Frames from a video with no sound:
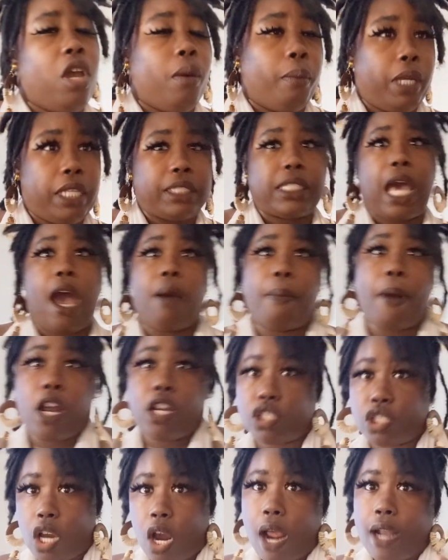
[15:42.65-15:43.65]
But it's called
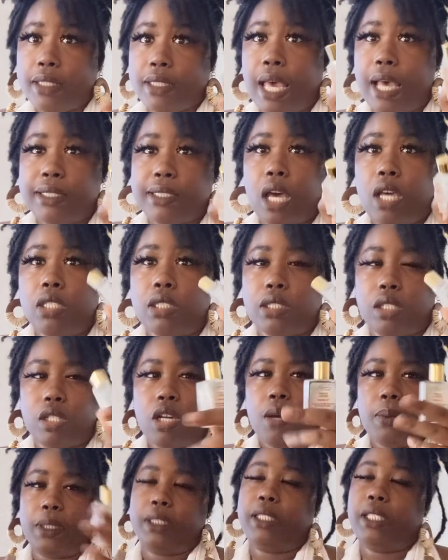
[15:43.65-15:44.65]
Persian Gardens. I saw this on a
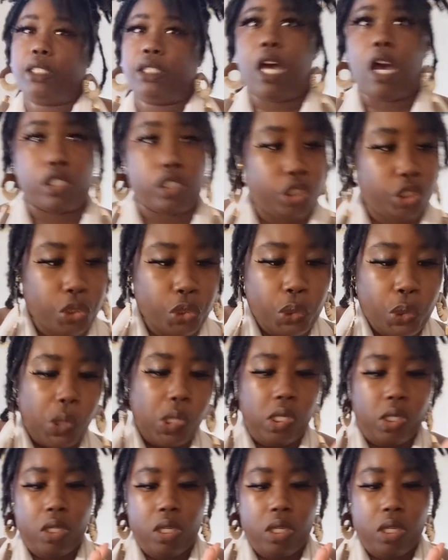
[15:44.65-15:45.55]
couple of TikToks too.